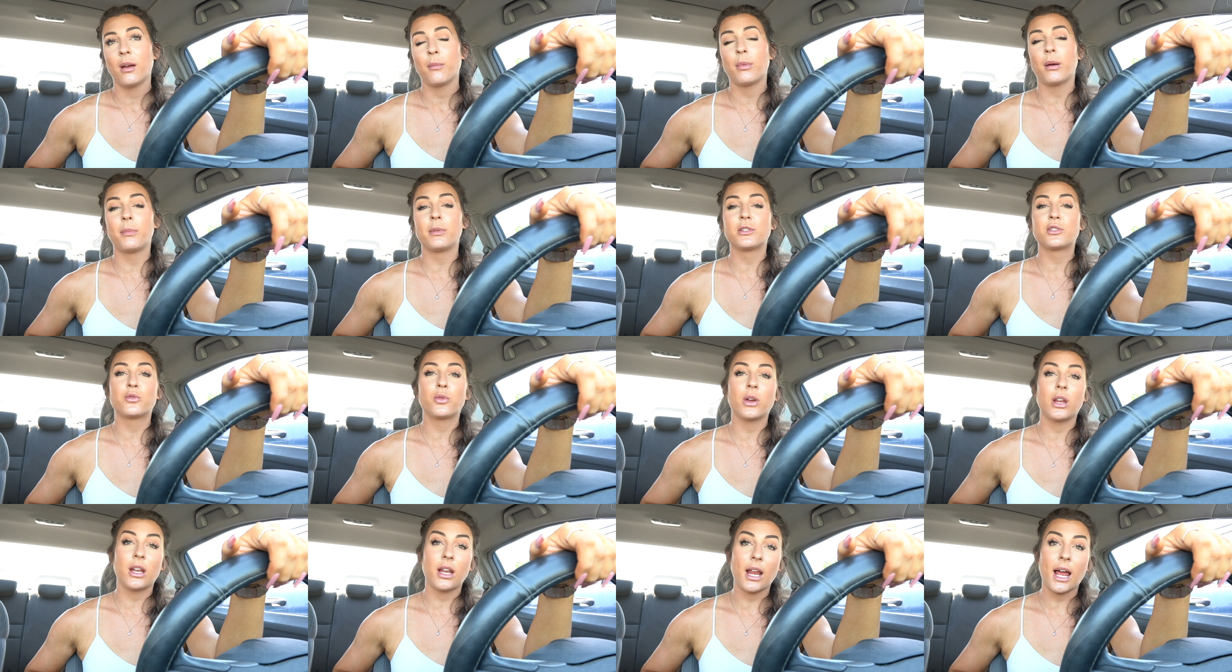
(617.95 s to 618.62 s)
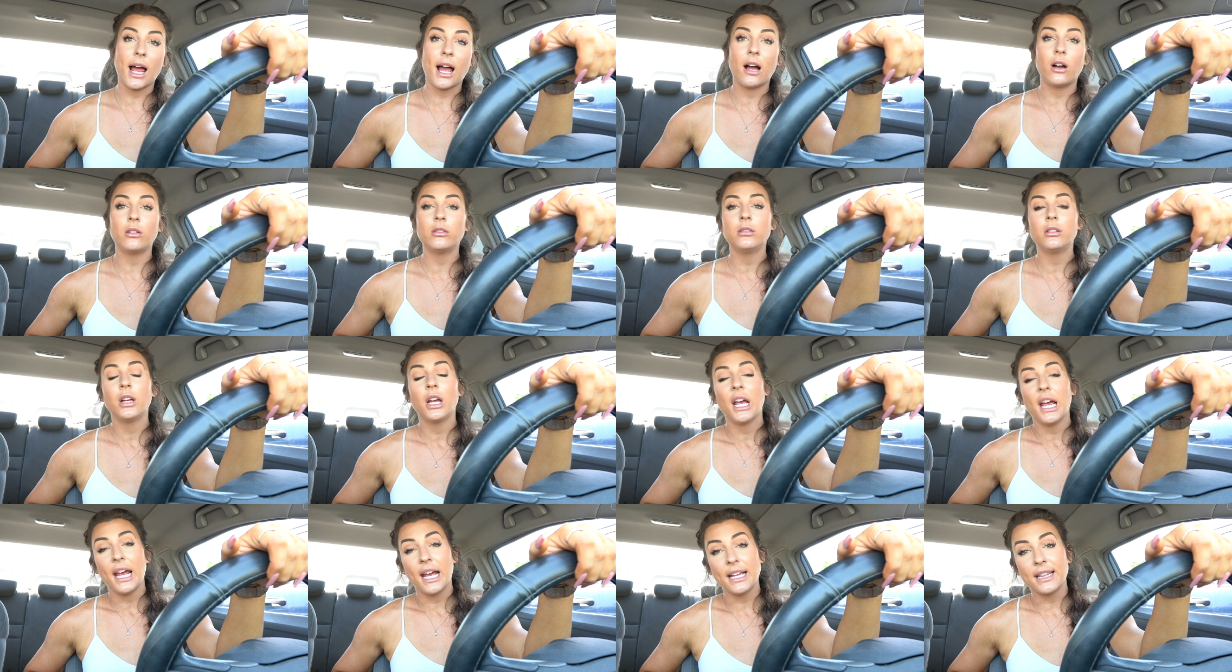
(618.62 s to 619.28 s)
But between now
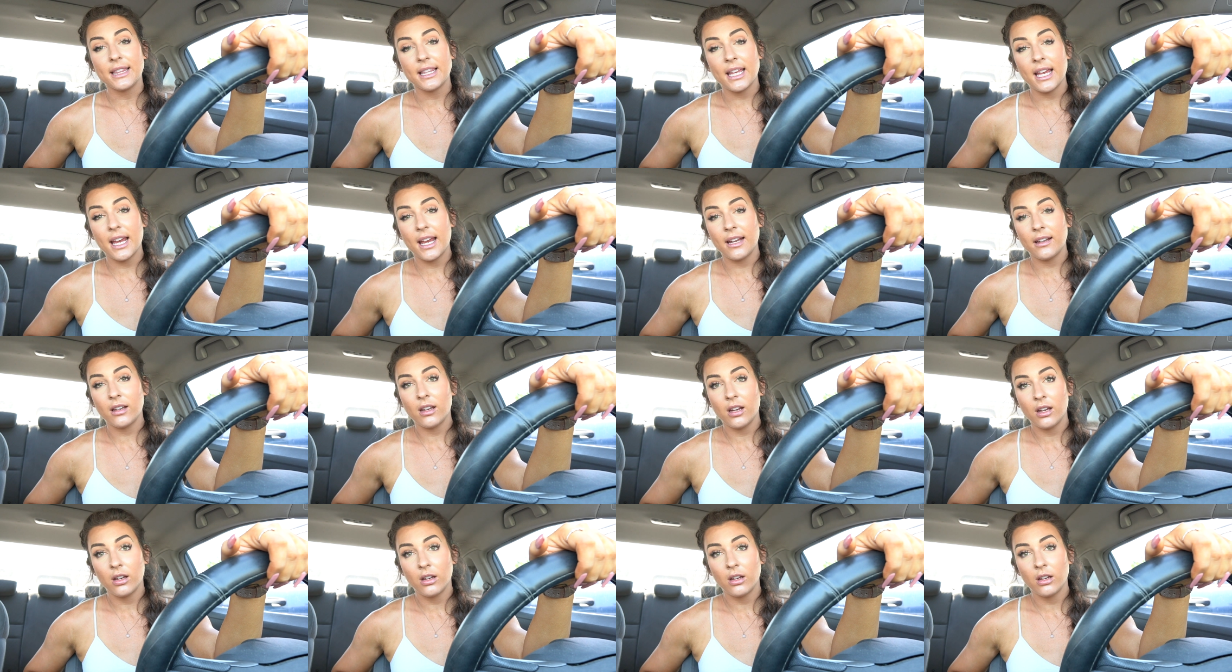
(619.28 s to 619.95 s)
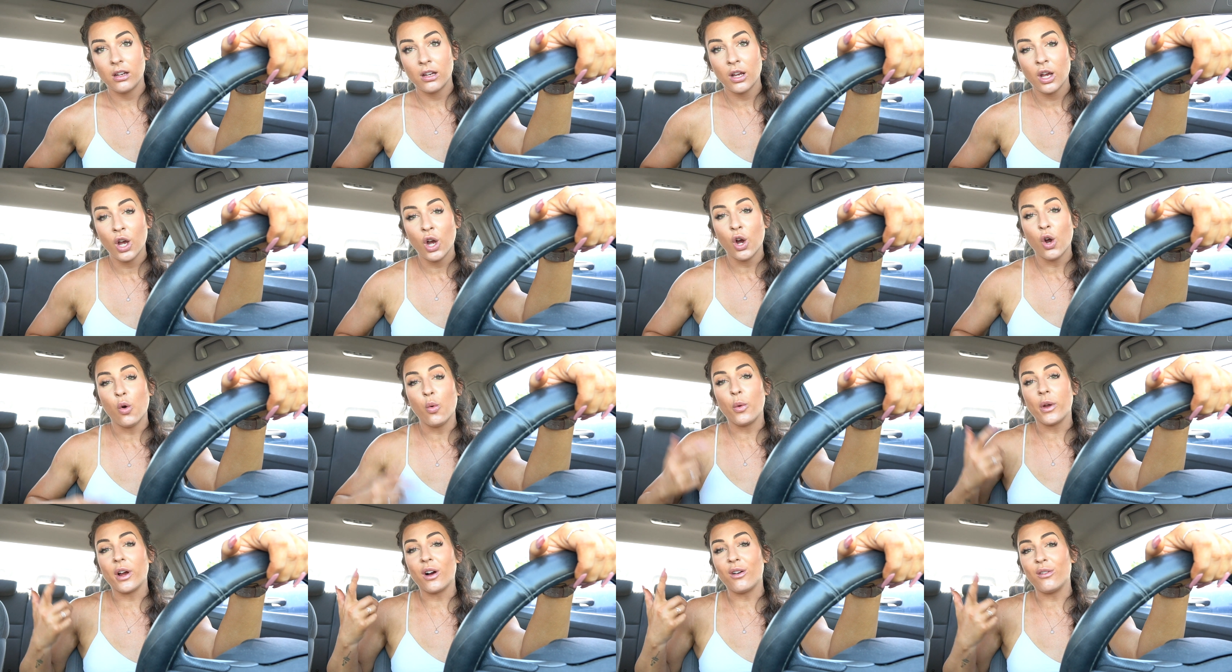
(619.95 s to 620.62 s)
and then,
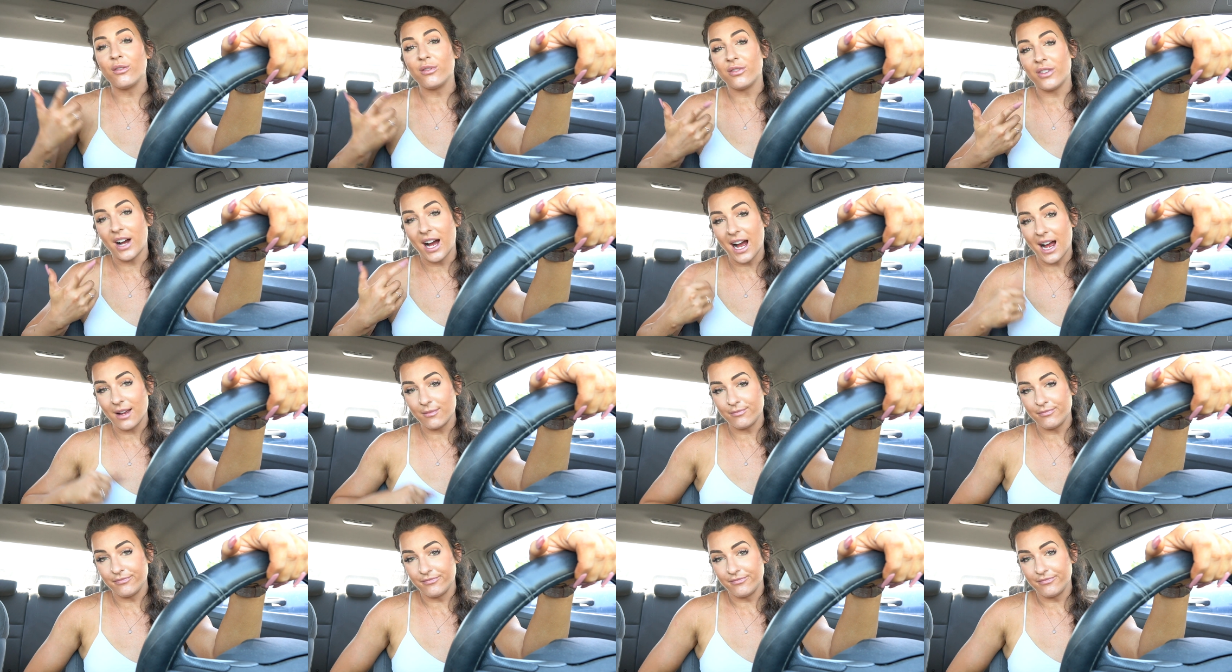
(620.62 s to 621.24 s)
we gonna vibe.